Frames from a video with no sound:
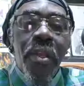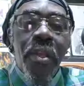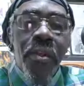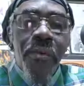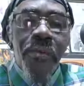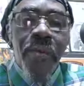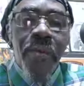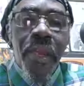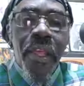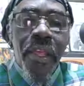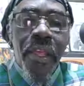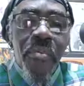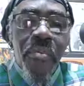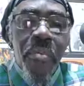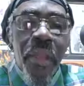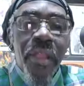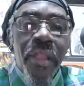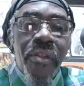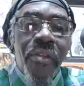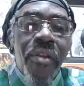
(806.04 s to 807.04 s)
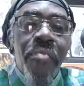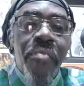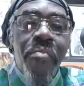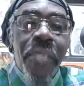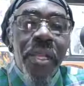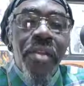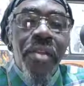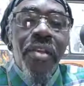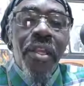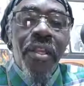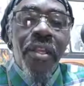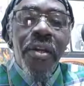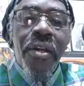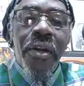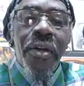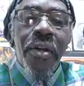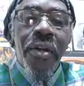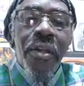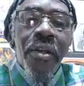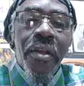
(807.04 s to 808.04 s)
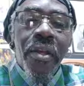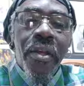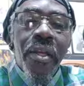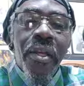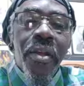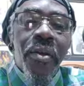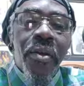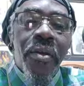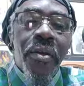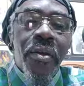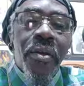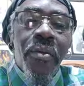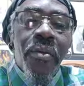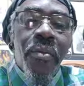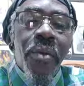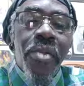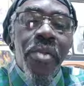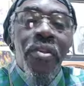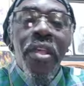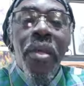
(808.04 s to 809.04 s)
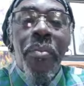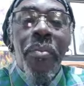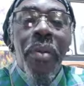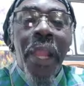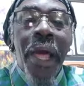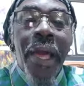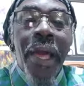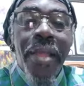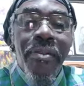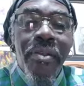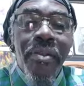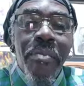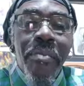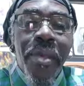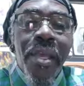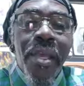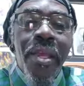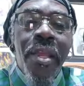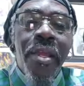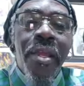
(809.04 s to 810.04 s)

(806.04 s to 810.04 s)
the phrase militant midget, which he applied to me.